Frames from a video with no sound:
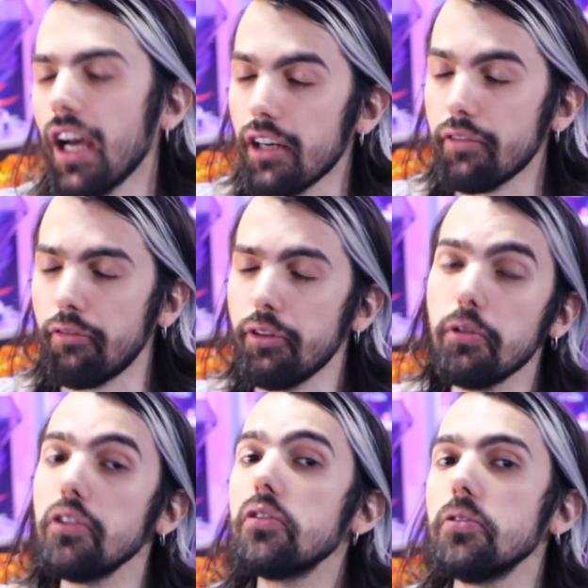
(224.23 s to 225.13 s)
a few
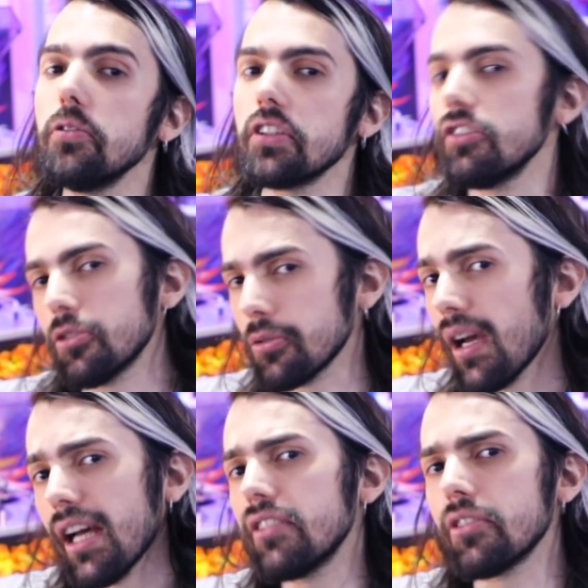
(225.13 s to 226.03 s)
good cookies to
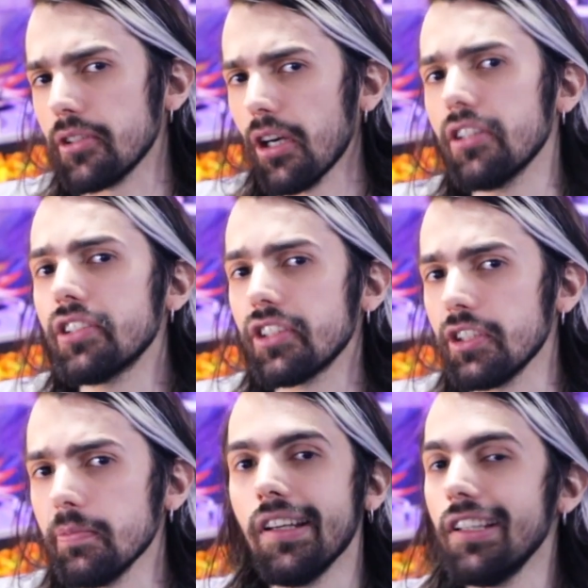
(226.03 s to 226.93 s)
add to your
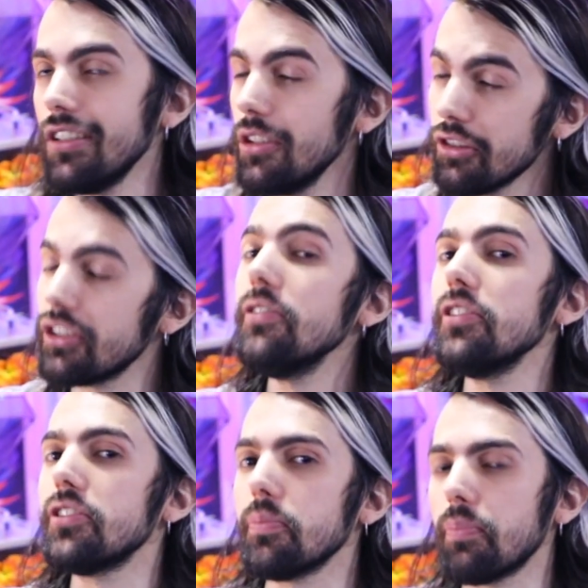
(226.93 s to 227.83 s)
team, you still
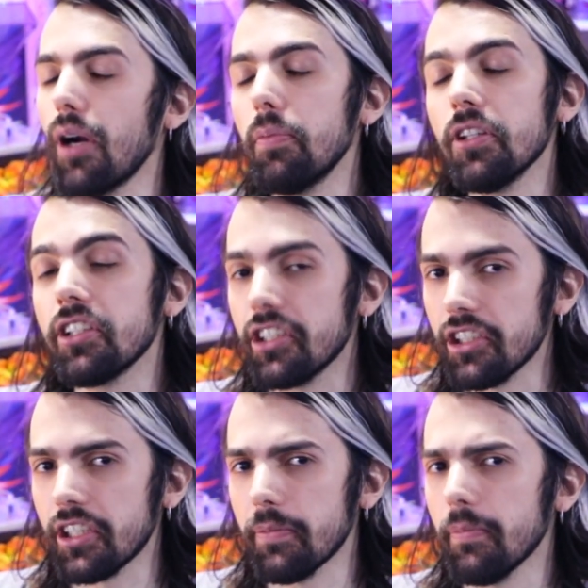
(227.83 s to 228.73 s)
need to properly gear
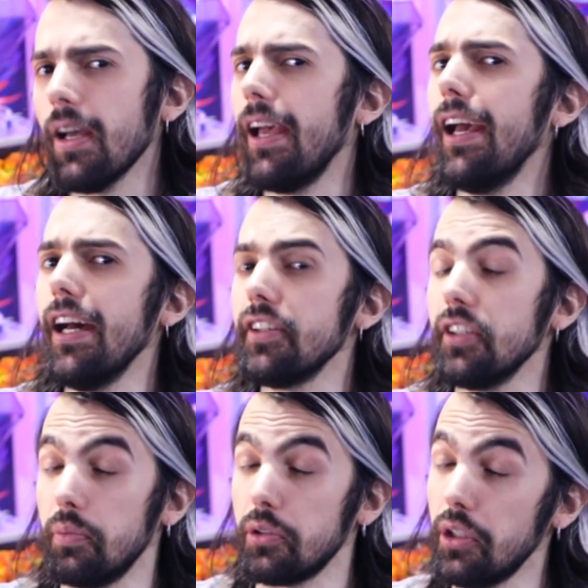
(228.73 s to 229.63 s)
them and
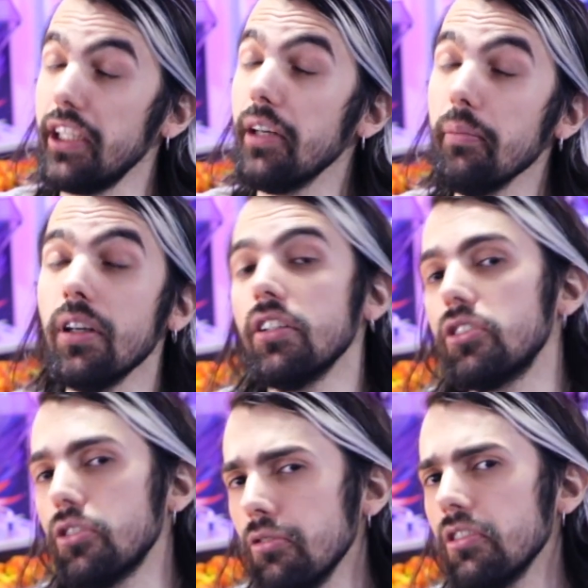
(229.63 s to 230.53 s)
upgrade them
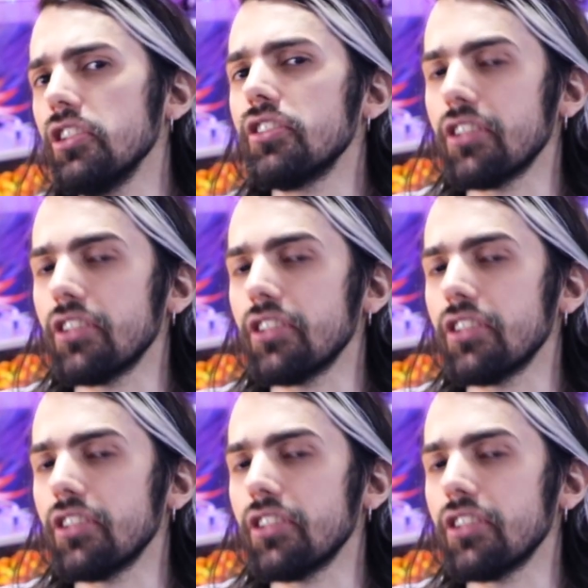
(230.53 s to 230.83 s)
to unleash their